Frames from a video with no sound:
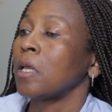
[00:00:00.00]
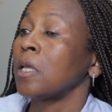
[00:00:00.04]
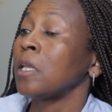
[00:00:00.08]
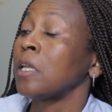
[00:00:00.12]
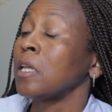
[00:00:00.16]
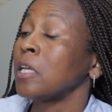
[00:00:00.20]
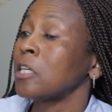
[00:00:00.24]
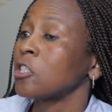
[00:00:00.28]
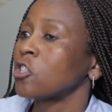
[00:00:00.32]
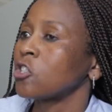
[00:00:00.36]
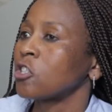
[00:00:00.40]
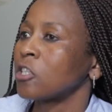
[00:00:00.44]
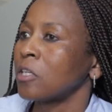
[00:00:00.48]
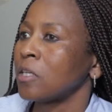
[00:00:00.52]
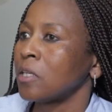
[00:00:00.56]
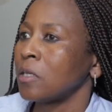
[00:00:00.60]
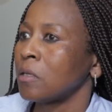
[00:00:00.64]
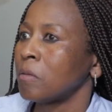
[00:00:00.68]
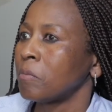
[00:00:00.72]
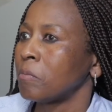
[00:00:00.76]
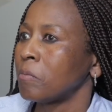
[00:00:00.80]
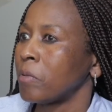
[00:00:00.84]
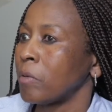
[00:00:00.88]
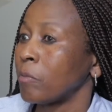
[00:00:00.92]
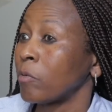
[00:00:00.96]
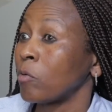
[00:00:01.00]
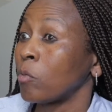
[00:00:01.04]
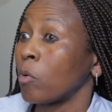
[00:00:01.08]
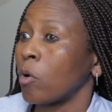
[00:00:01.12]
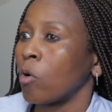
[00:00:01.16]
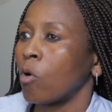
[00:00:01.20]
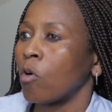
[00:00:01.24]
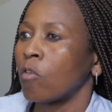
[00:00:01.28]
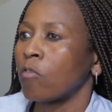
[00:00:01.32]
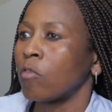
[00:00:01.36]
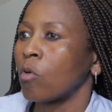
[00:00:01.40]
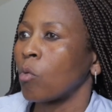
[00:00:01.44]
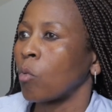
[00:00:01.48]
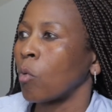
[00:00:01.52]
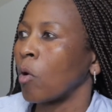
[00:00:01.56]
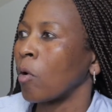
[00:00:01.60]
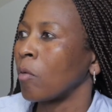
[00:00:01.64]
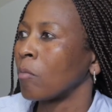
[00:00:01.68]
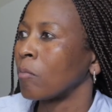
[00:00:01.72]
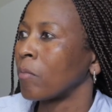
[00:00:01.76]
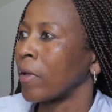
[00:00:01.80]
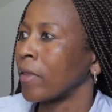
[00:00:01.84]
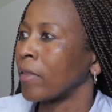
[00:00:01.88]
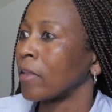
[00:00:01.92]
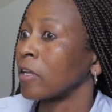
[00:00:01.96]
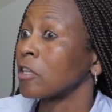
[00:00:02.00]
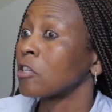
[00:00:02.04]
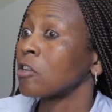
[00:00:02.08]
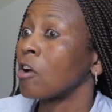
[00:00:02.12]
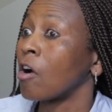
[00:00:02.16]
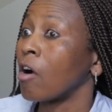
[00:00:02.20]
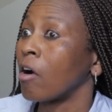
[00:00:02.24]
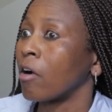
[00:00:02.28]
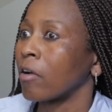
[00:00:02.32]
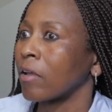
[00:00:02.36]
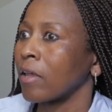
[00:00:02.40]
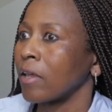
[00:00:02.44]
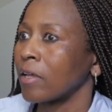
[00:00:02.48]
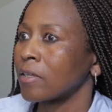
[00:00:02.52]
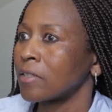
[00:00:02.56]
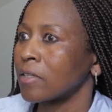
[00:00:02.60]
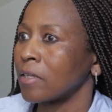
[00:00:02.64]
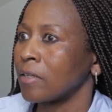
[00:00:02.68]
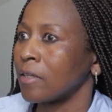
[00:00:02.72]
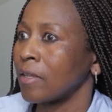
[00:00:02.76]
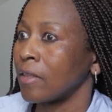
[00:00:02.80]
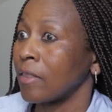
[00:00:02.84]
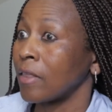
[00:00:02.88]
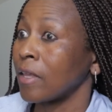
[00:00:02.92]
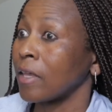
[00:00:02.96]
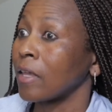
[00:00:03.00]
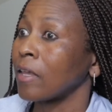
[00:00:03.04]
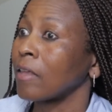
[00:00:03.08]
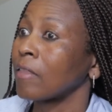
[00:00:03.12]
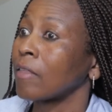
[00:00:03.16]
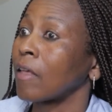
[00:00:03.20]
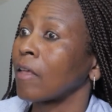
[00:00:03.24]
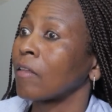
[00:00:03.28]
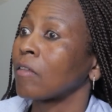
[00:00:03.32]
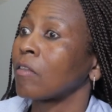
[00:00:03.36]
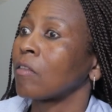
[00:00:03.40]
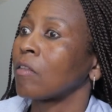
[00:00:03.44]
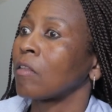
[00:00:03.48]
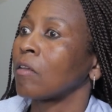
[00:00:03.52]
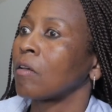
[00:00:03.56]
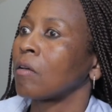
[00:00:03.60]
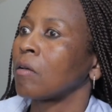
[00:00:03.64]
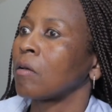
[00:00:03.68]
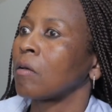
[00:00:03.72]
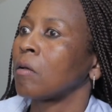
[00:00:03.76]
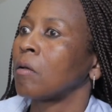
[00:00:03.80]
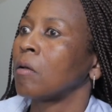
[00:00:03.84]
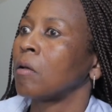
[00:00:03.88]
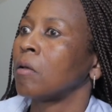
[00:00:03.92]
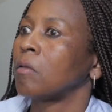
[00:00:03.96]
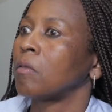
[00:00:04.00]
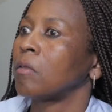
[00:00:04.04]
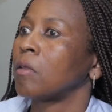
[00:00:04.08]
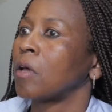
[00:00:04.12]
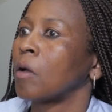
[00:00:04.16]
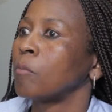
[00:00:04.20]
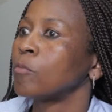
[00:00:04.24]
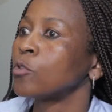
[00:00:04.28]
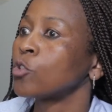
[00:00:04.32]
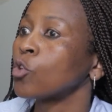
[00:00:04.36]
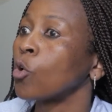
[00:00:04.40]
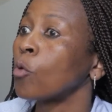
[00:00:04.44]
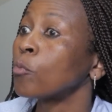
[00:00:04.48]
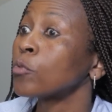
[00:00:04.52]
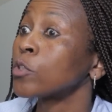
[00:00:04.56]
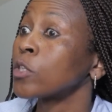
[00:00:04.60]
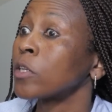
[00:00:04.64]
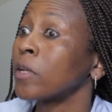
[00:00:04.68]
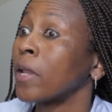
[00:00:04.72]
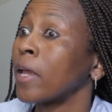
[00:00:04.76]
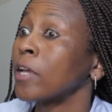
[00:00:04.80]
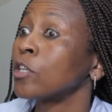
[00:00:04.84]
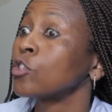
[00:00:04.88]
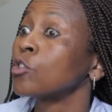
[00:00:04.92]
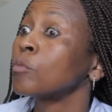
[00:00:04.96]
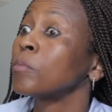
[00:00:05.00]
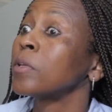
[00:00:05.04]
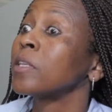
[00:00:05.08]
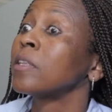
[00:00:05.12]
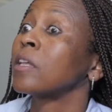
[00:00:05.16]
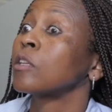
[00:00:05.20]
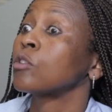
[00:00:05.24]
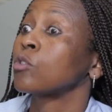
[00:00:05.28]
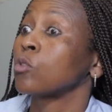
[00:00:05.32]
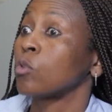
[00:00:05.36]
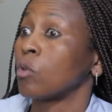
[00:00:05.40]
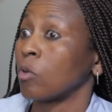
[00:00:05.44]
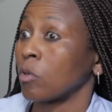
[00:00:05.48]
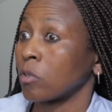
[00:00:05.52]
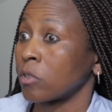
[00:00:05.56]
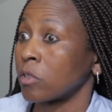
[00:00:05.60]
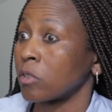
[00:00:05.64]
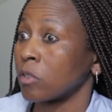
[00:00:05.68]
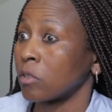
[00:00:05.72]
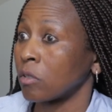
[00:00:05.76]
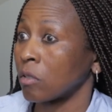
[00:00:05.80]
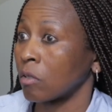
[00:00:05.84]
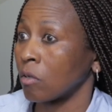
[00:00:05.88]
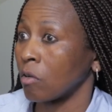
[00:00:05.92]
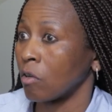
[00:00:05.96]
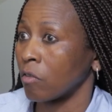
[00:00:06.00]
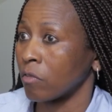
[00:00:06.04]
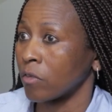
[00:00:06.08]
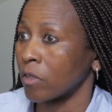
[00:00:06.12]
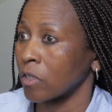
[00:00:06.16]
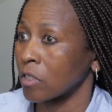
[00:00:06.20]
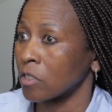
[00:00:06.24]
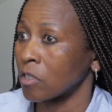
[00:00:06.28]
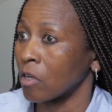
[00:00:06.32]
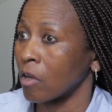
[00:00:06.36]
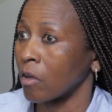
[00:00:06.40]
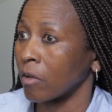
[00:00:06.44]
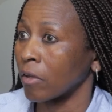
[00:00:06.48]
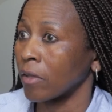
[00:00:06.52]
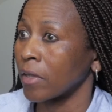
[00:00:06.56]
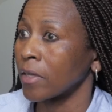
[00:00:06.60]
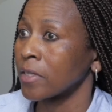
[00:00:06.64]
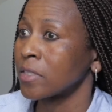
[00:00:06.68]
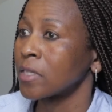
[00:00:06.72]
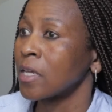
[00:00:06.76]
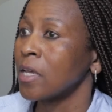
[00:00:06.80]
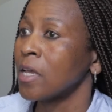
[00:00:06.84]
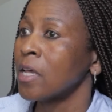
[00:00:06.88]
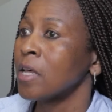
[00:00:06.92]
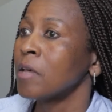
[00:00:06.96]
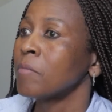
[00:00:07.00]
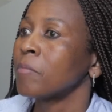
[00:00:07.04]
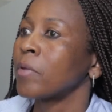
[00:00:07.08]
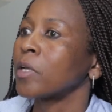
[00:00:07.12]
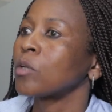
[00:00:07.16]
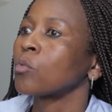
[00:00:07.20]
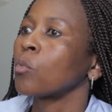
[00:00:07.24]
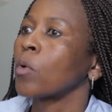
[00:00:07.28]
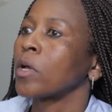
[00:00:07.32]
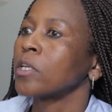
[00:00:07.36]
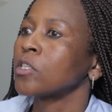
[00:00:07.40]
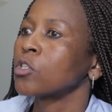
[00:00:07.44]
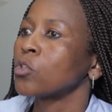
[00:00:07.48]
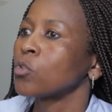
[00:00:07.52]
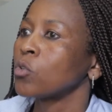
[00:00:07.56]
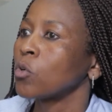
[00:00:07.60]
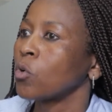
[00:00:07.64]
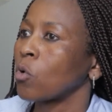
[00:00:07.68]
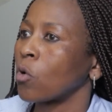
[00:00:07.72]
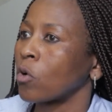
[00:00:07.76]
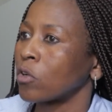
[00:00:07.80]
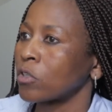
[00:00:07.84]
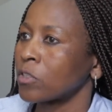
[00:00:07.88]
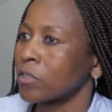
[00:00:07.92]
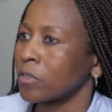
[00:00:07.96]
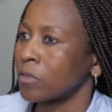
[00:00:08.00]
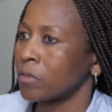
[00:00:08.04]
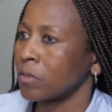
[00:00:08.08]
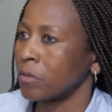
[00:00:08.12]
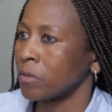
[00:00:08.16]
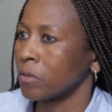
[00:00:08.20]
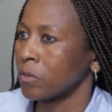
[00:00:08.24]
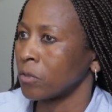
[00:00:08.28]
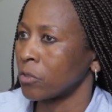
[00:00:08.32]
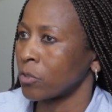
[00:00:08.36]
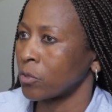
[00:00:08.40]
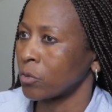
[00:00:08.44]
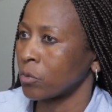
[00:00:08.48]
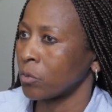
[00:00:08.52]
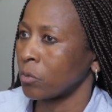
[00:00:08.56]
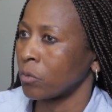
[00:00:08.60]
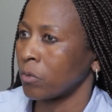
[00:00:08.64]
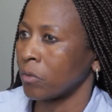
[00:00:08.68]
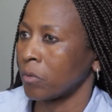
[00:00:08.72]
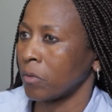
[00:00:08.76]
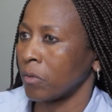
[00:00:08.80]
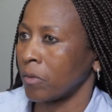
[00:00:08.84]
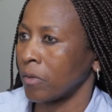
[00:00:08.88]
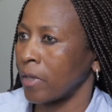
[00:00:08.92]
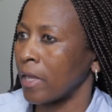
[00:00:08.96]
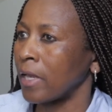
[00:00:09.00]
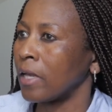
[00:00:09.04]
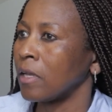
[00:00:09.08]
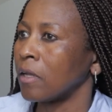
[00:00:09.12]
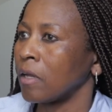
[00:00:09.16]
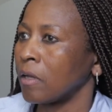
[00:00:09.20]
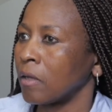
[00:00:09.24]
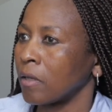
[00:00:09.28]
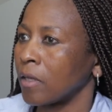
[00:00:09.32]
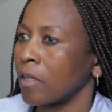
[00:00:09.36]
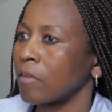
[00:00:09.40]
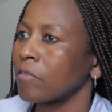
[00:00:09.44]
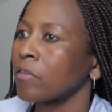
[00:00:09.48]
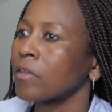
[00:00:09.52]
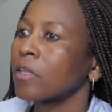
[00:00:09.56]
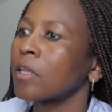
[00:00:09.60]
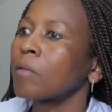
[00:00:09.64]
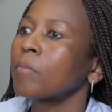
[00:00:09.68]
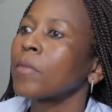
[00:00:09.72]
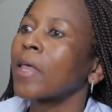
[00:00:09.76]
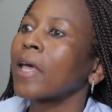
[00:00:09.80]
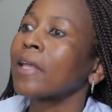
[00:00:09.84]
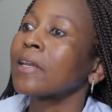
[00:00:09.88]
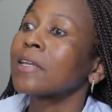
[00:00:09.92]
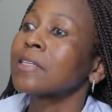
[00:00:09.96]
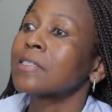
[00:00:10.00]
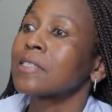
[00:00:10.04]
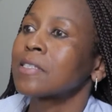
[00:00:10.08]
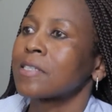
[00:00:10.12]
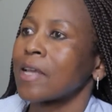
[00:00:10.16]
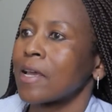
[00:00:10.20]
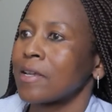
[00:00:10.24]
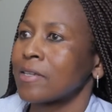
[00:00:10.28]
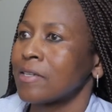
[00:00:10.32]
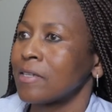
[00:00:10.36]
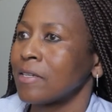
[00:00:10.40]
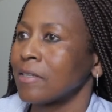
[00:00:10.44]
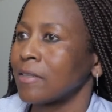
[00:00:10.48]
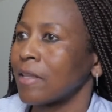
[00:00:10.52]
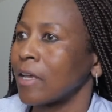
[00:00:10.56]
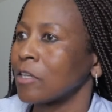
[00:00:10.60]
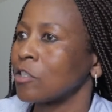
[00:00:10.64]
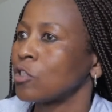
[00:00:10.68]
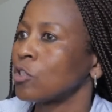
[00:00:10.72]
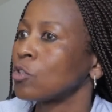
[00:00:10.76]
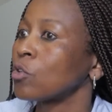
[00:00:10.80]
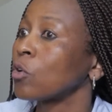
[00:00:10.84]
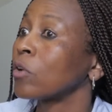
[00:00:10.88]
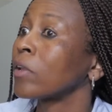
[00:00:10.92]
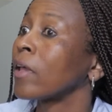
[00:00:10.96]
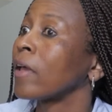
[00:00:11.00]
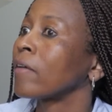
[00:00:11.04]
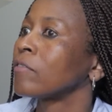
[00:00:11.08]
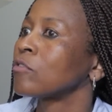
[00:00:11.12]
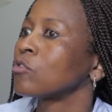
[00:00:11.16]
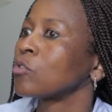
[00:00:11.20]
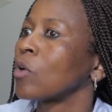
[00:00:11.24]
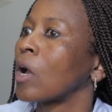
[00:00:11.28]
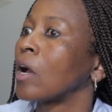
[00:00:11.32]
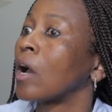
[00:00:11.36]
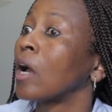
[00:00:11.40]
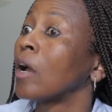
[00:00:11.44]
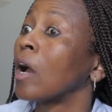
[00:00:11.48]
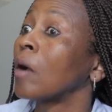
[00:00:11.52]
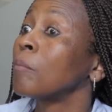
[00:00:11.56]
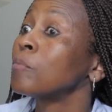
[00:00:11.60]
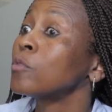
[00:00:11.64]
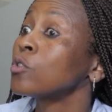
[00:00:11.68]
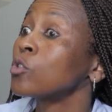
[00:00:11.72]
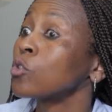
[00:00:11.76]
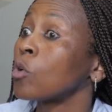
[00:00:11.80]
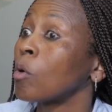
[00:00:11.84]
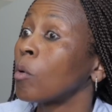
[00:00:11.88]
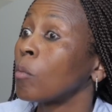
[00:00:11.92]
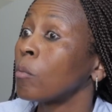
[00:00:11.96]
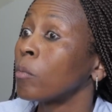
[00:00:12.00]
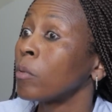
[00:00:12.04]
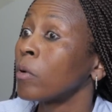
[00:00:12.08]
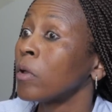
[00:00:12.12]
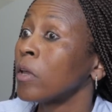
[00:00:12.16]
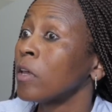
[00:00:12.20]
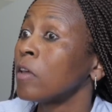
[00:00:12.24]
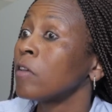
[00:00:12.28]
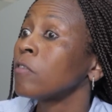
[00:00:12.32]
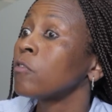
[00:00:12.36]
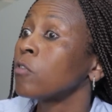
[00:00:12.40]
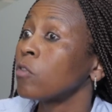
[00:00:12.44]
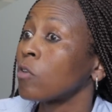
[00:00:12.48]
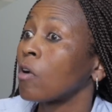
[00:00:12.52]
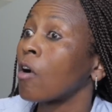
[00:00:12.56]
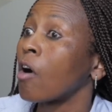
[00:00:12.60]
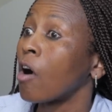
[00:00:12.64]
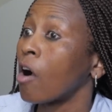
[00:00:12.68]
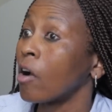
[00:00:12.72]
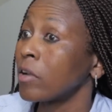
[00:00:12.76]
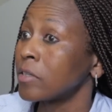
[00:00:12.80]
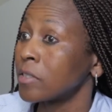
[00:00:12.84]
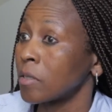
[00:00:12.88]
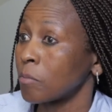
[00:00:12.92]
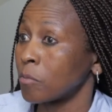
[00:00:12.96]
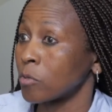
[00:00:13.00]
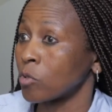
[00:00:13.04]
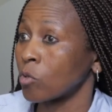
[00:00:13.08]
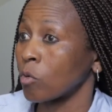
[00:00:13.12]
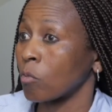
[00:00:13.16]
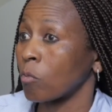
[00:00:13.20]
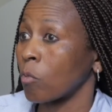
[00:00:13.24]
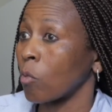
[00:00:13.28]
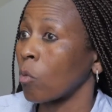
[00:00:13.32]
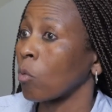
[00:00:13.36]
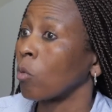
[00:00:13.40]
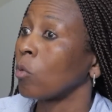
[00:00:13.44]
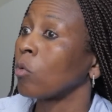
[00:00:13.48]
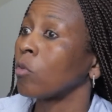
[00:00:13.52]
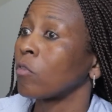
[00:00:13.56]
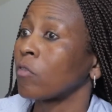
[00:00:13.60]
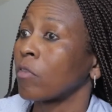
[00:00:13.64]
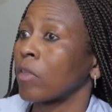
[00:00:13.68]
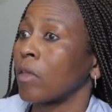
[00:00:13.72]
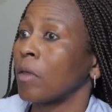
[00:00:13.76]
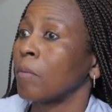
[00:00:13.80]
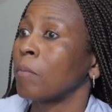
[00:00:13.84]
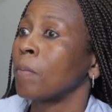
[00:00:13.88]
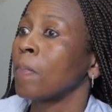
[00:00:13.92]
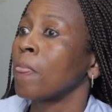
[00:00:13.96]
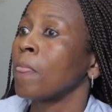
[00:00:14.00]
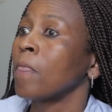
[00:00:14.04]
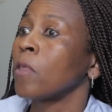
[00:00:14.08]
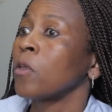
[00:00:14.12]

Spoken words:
Initially, people were overwhelmed by the target and thinking that the absorption had to be the total of the target. But once you've gotten to giving them the understanding that you don't have to absorb, if you can't absorb all of them,